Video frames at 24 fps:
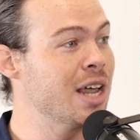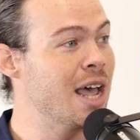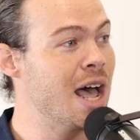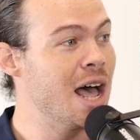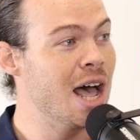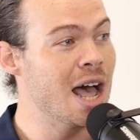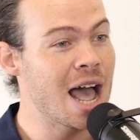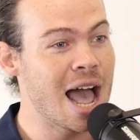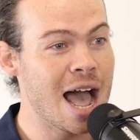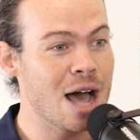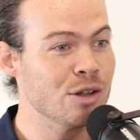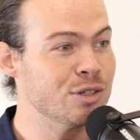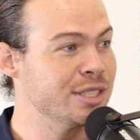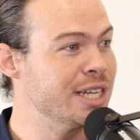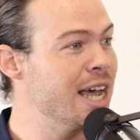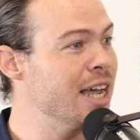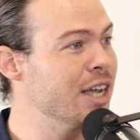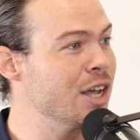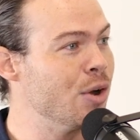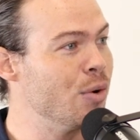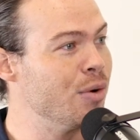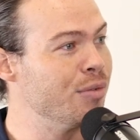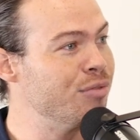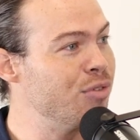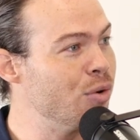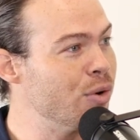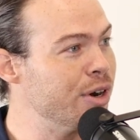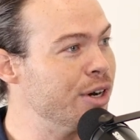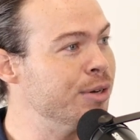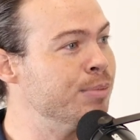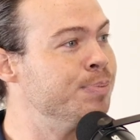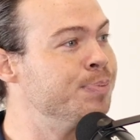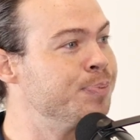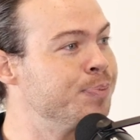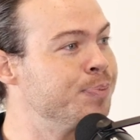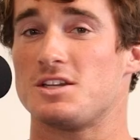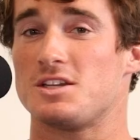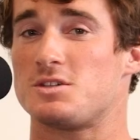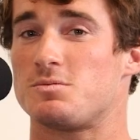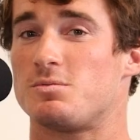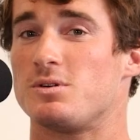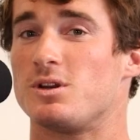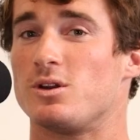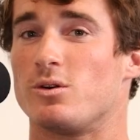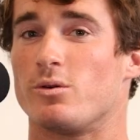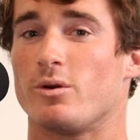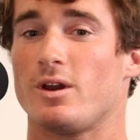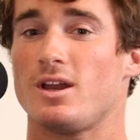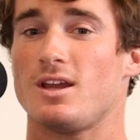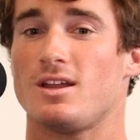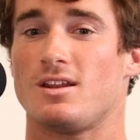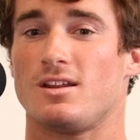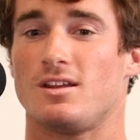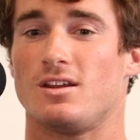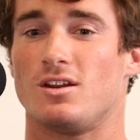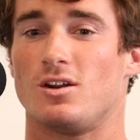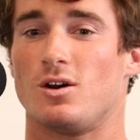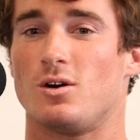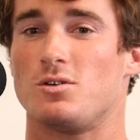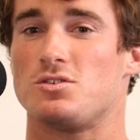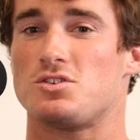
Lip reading: How's that going for you? Yeah, it's been great.